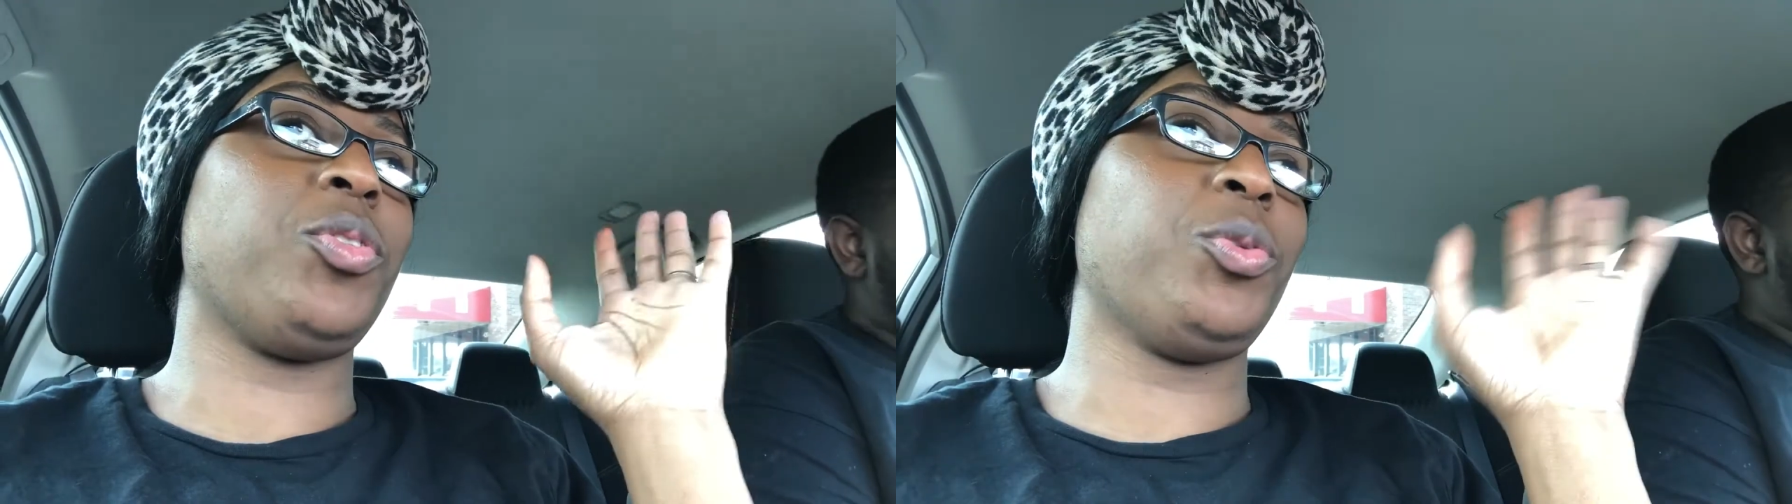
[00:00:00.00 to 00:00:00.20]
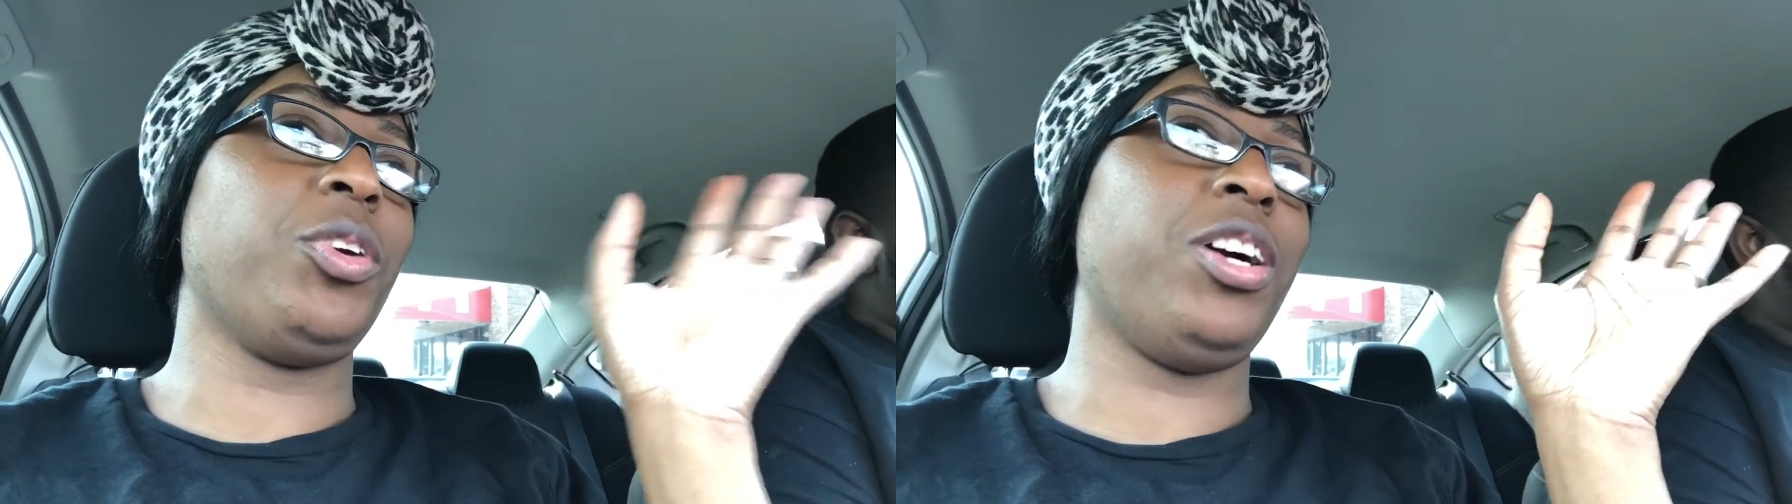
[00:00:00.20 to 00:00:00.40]

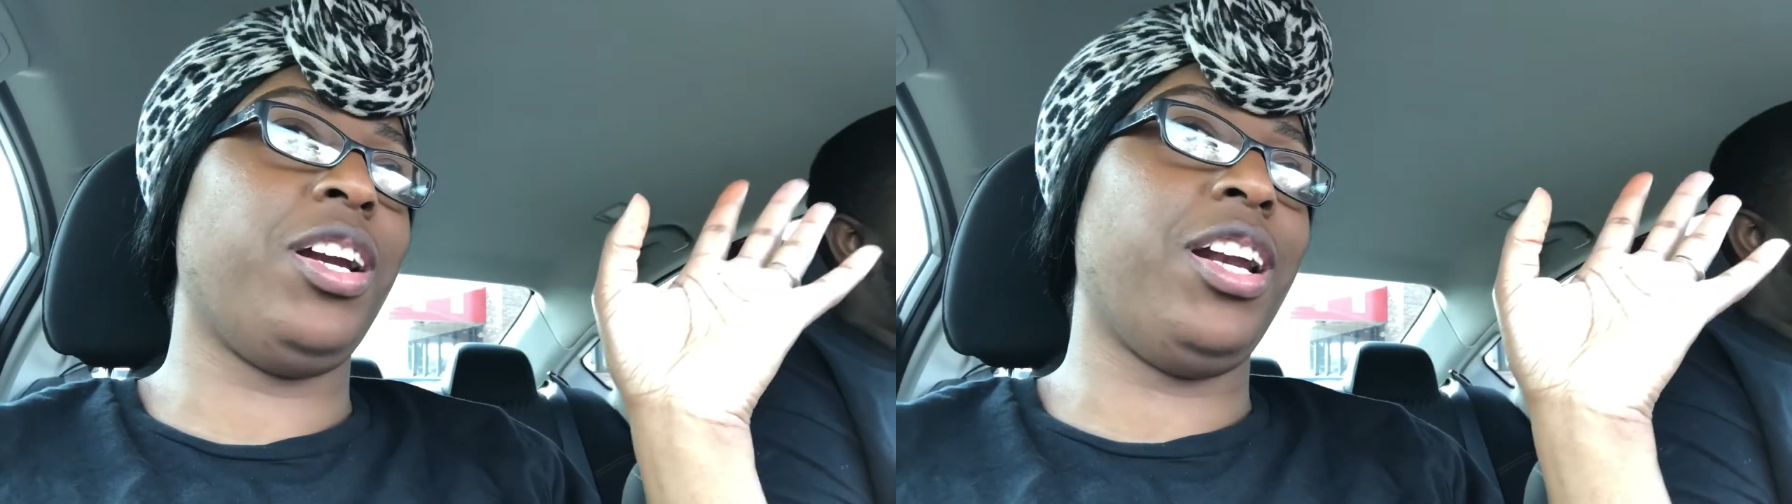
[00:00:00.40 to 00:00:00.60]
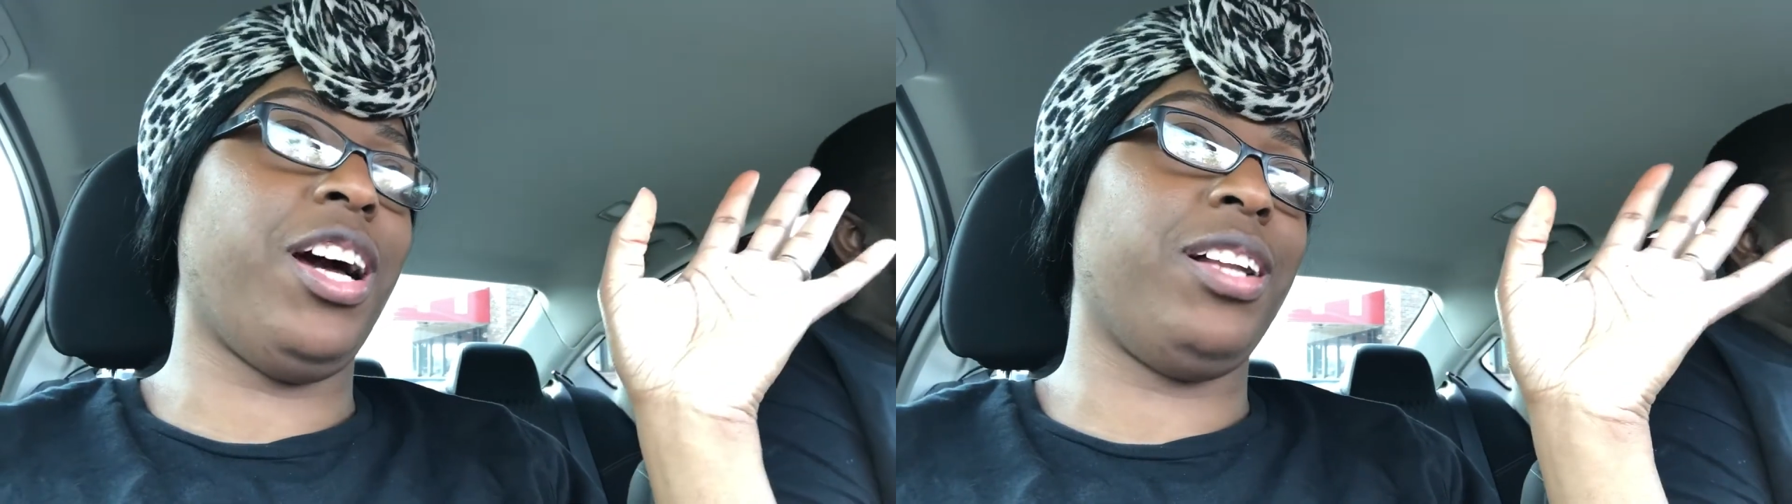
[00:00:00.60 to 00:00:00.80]

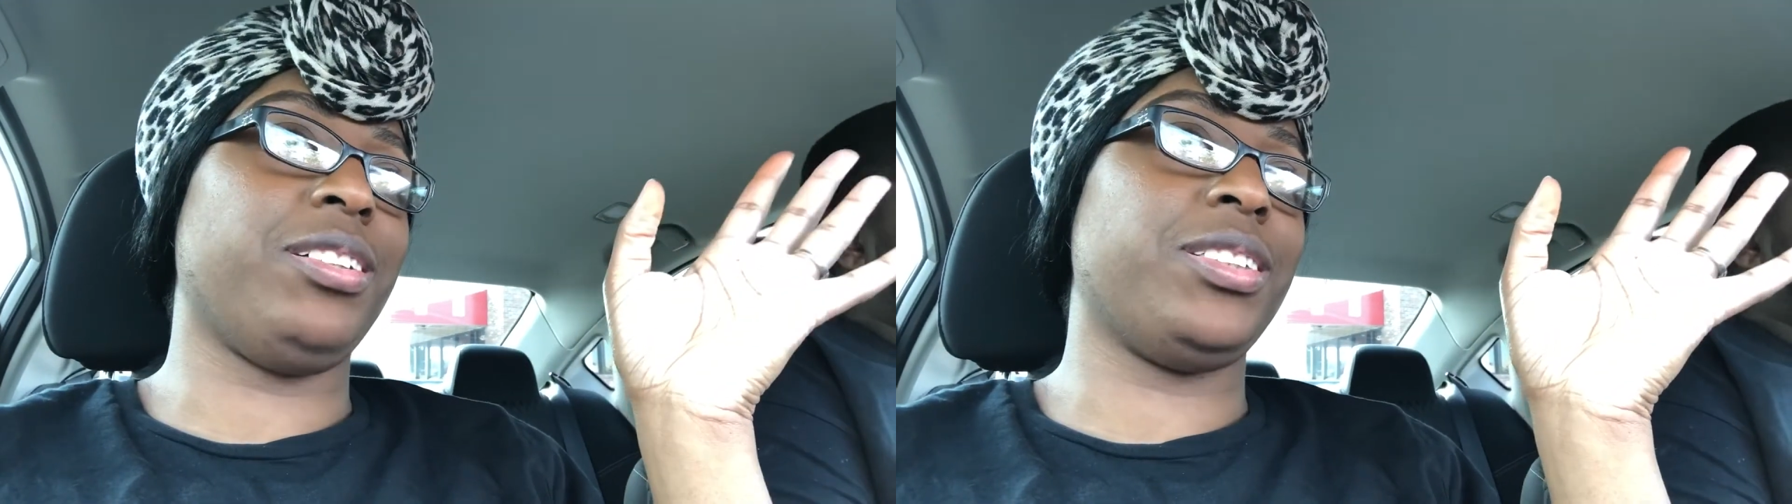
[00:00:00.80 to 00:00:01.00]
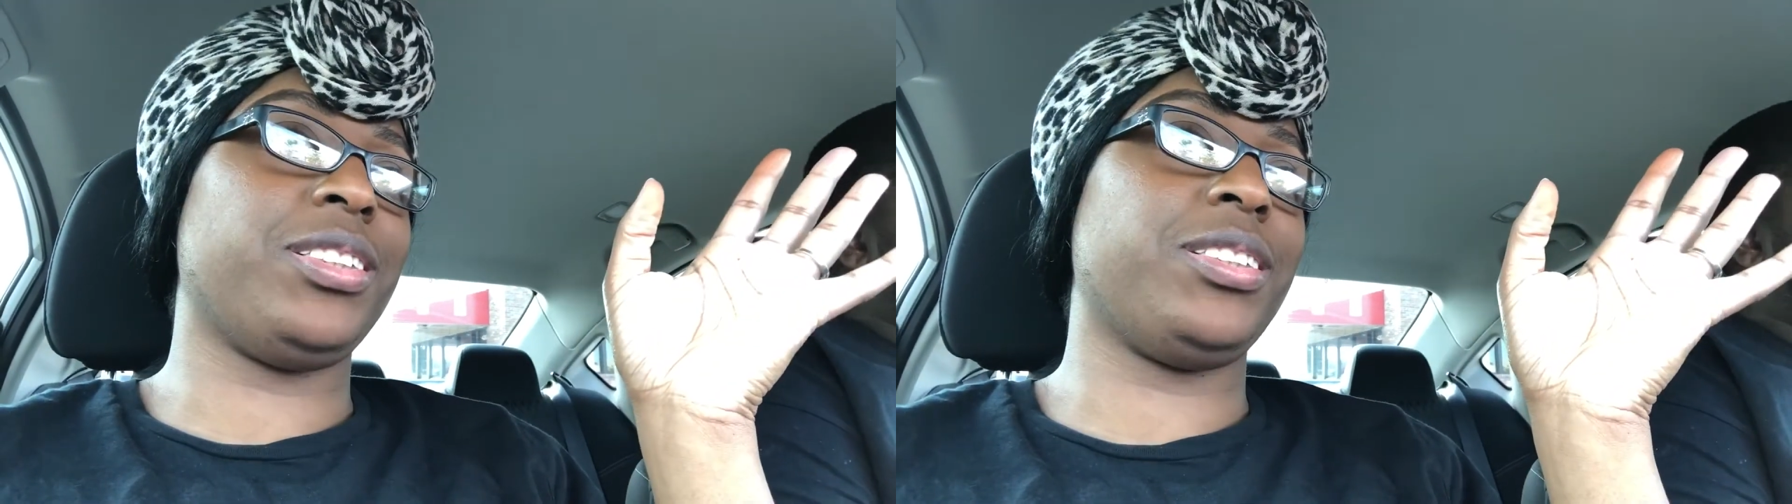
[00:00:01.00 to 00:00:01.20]

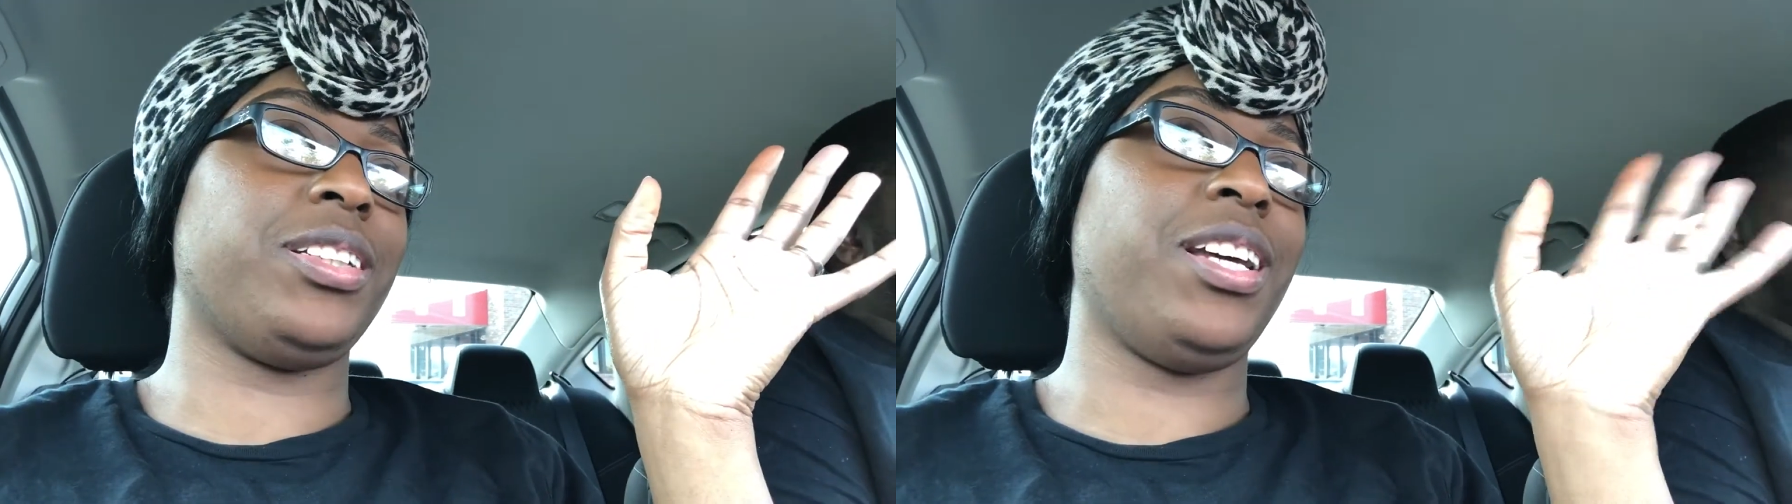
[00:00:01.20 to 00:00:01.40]
$300.